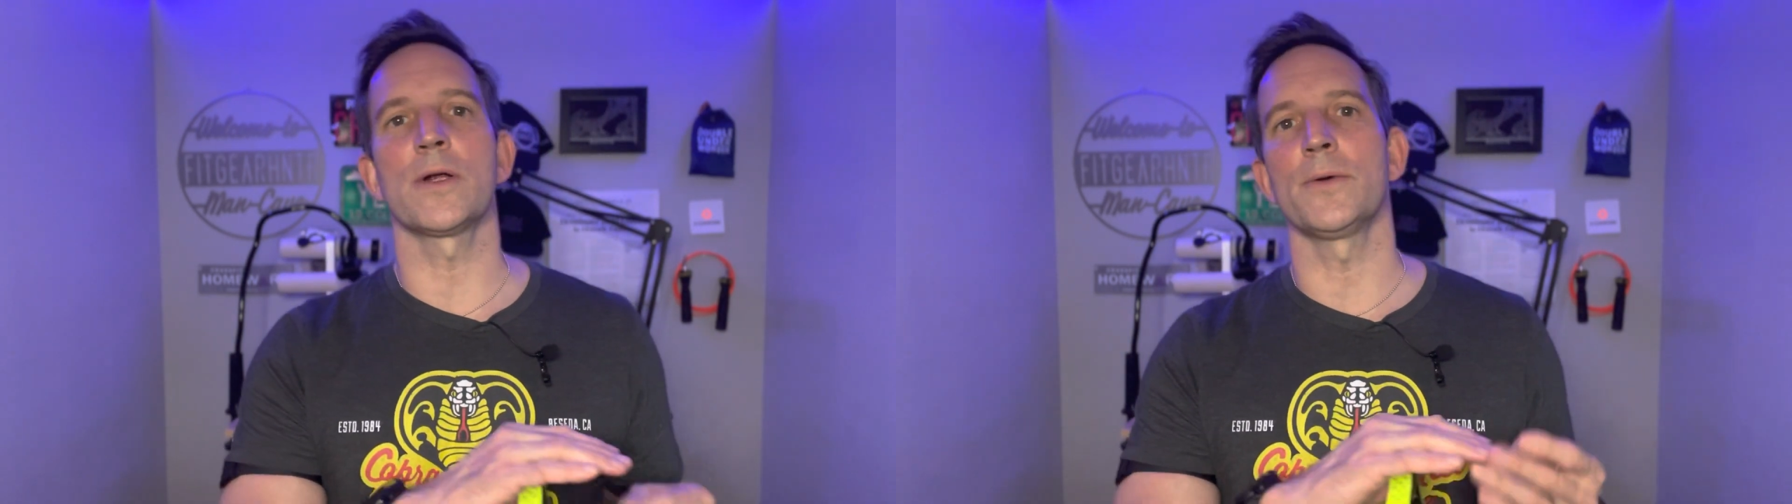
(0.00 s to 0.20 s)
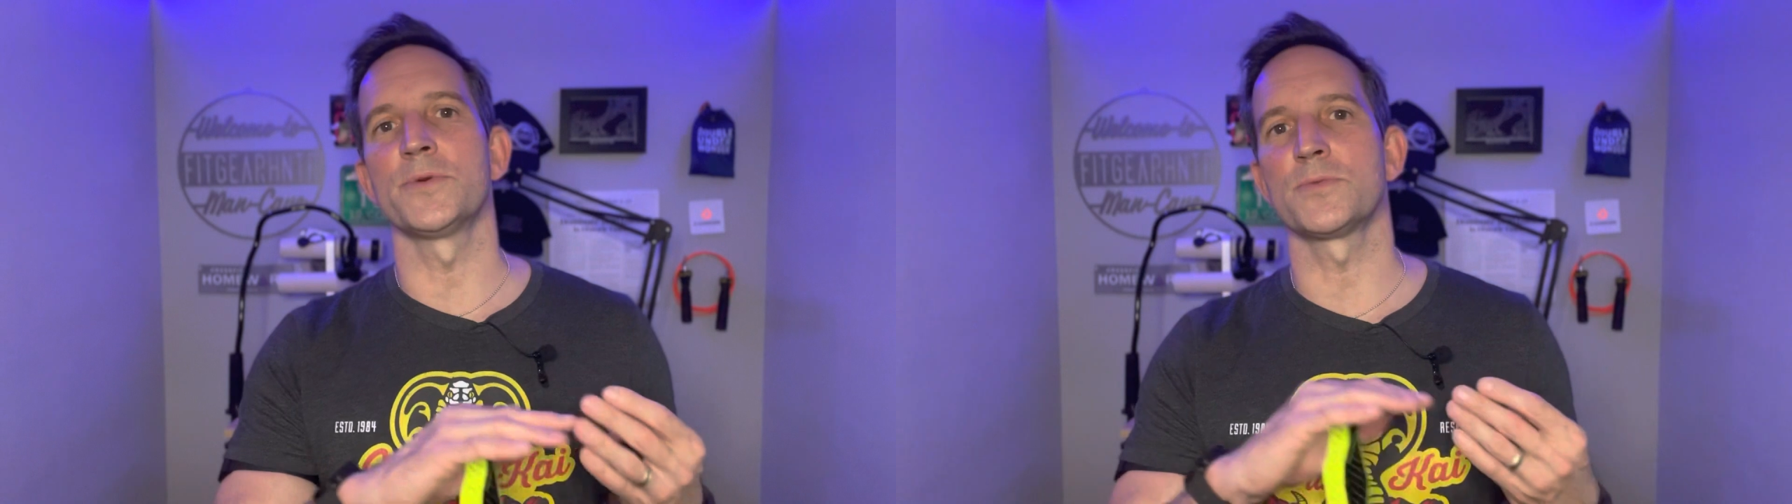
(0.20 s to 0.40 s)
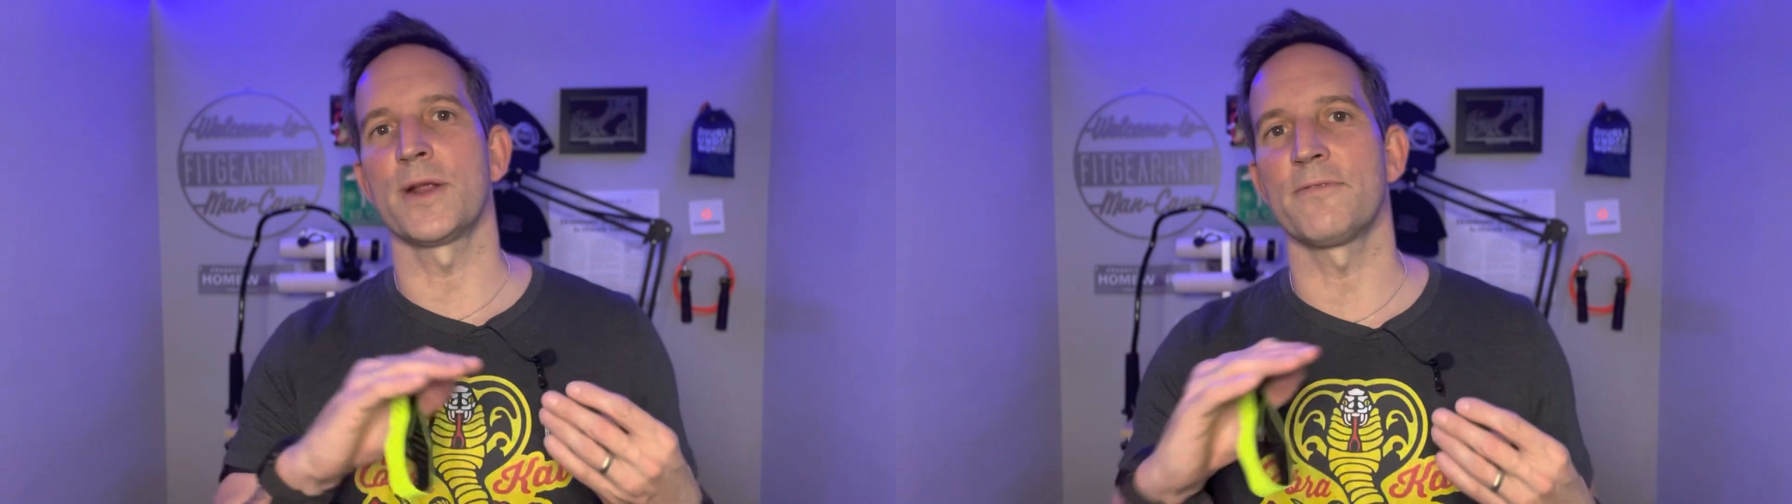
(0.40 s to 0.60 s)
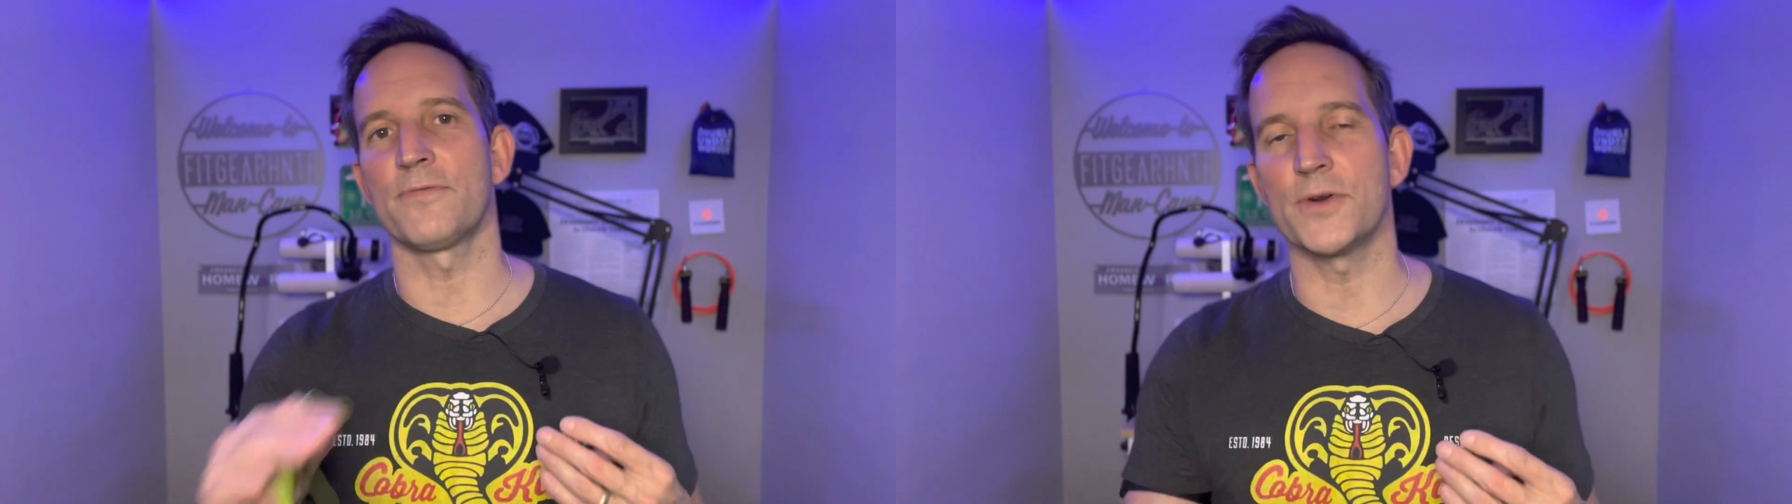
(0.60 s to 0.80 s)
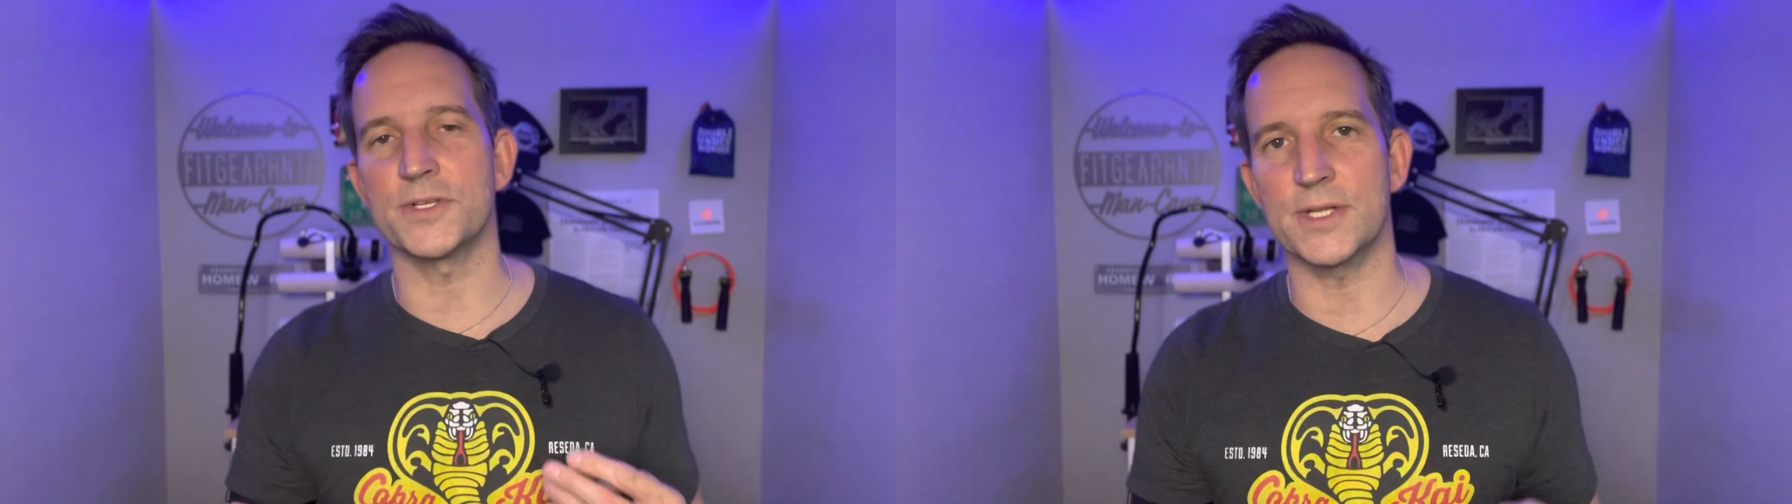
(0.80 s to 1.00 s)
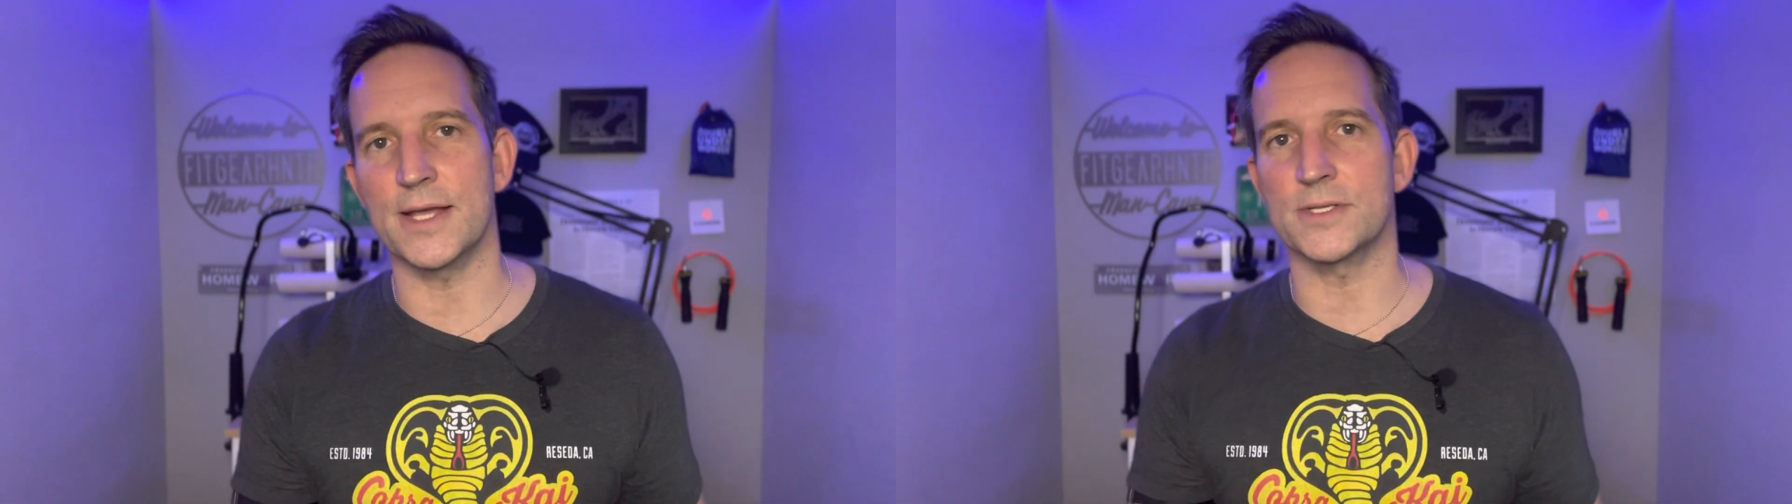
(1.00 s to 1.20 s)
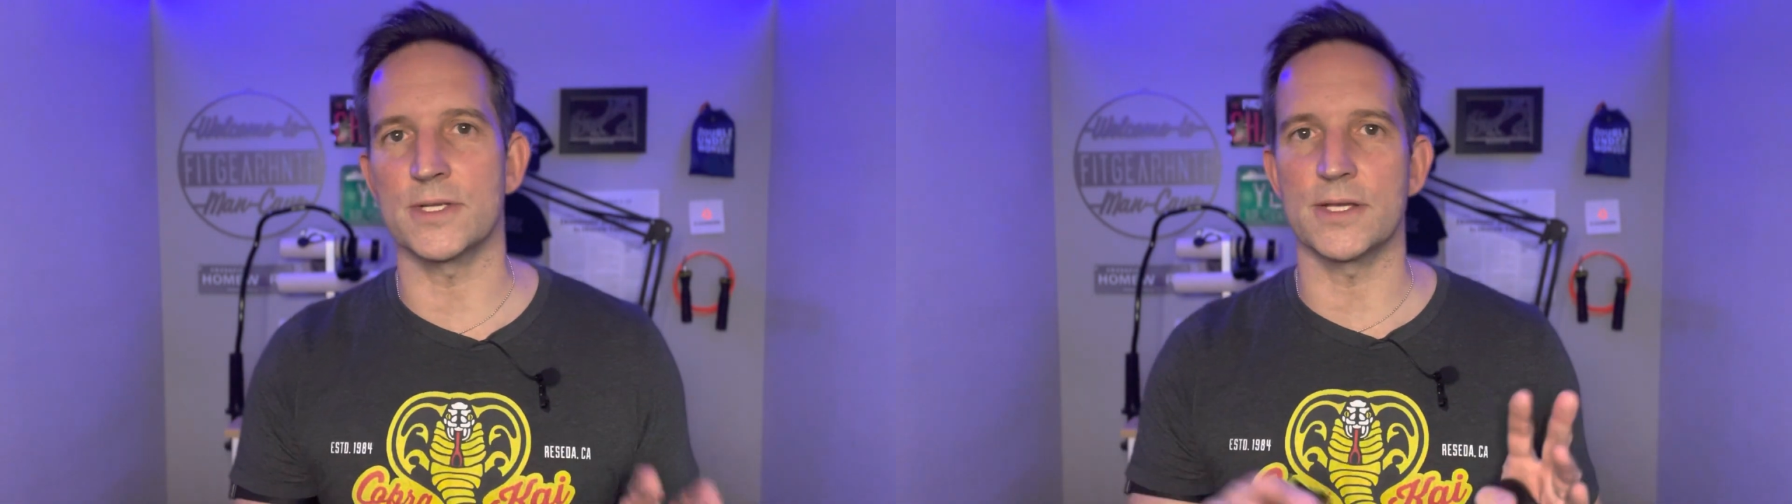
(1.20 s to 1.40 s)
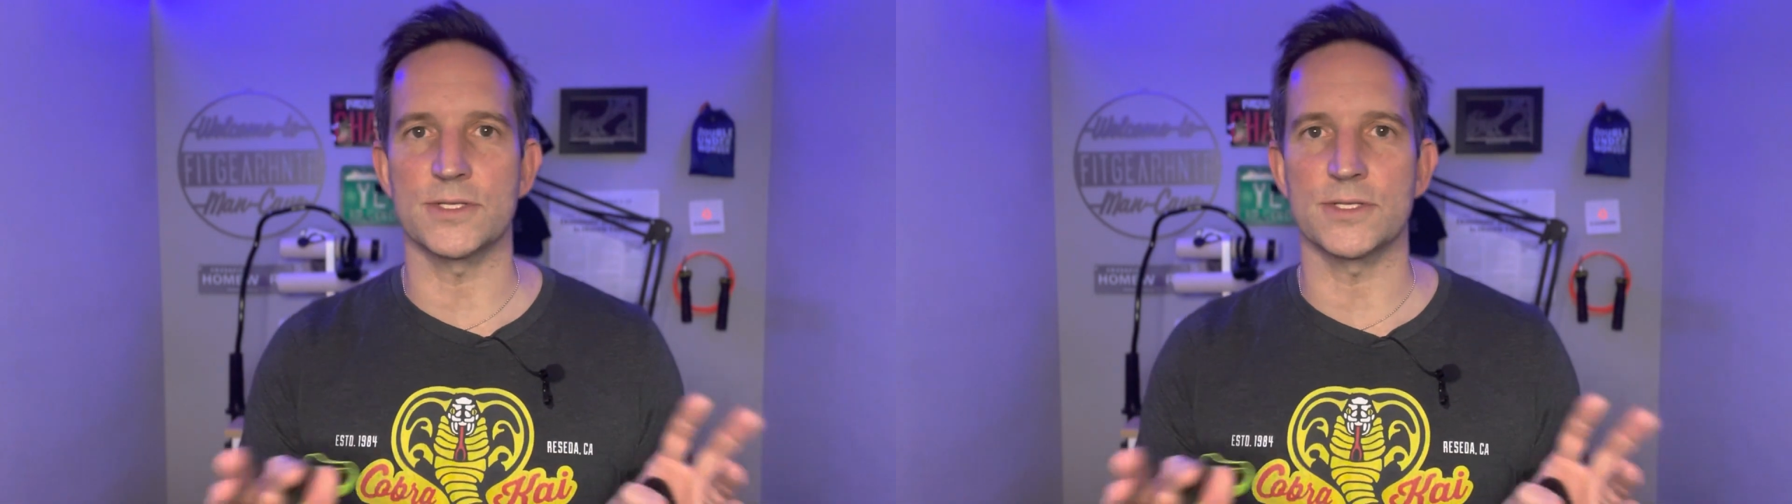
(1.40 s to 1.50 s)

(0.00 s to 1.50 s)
it was when I first tested it.